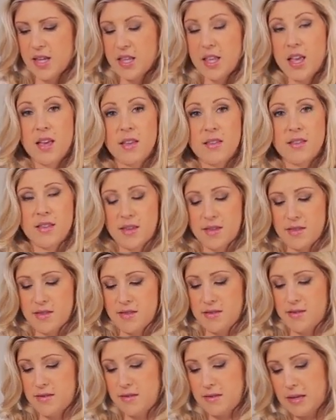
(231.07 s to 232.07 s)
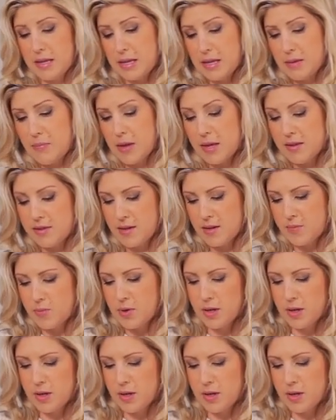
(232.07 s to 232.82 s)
and yes, it's getting messy,